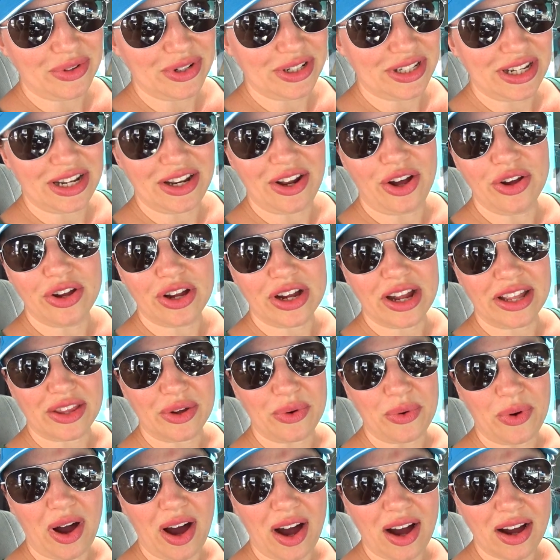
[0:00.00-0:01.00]
when she said, oh, you have
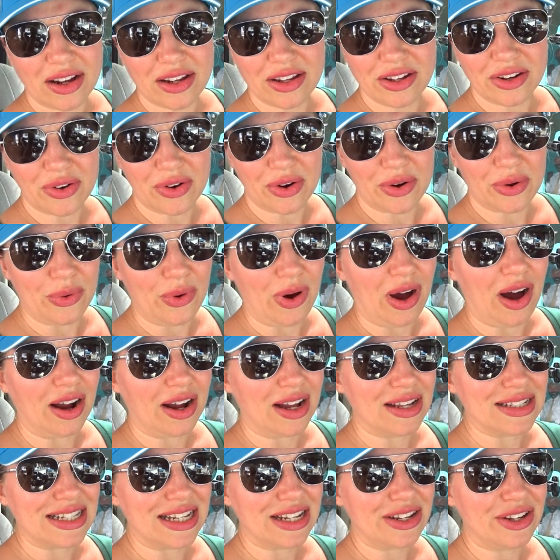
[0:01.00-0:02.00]
to walk, you don't want to
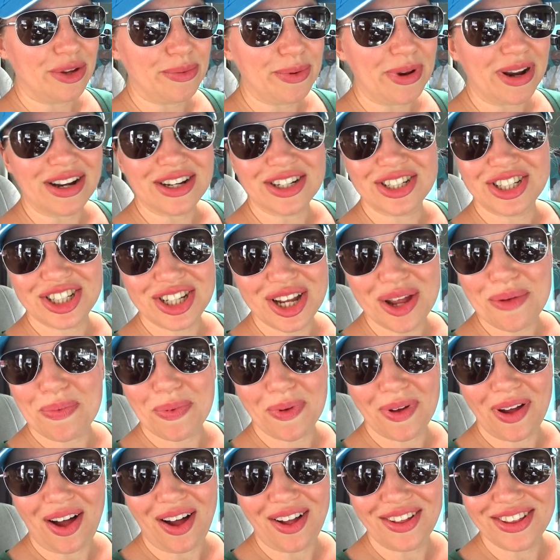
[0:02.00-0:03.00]
walk. I was like, you've been on a ship
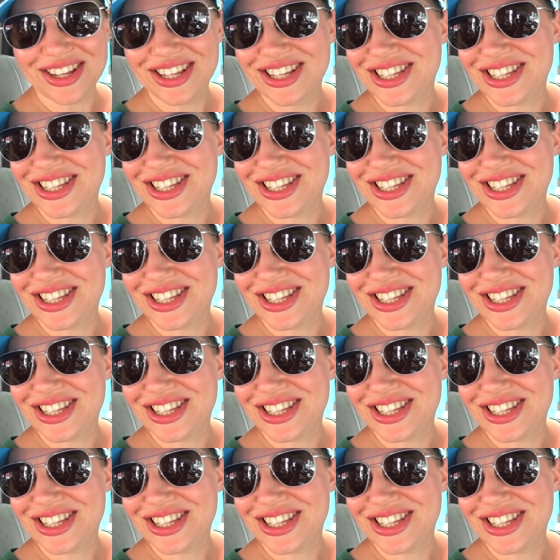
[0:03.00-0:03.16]
all